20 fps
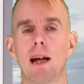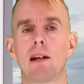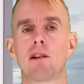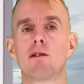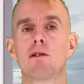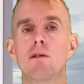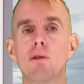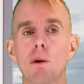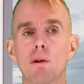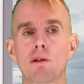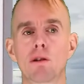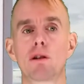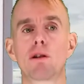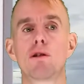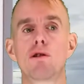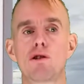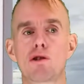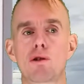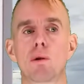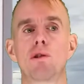It's not a
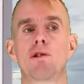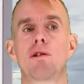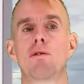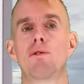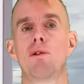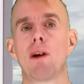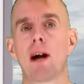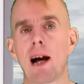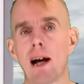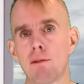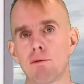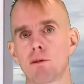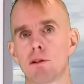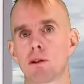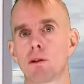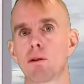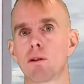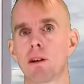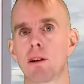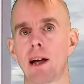good choice if you
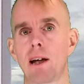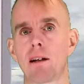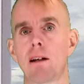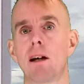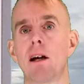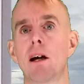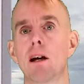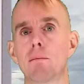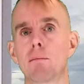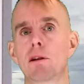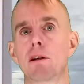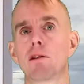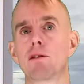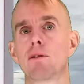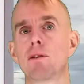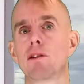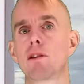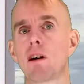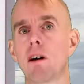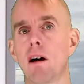haven't got that
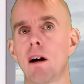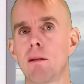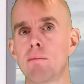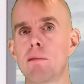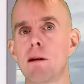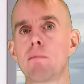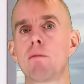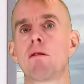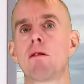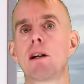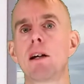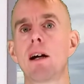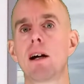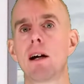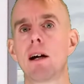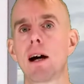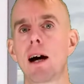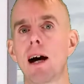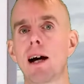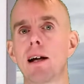because of its higher memory
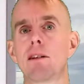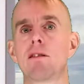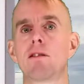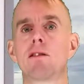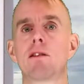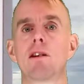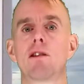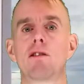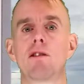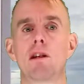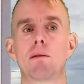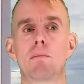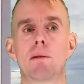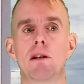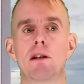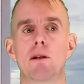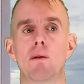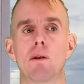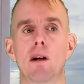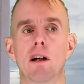and
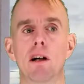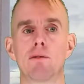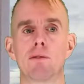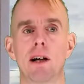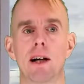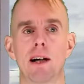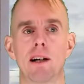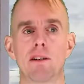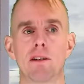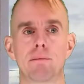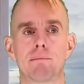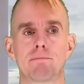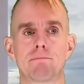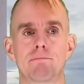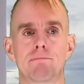CPU overhead.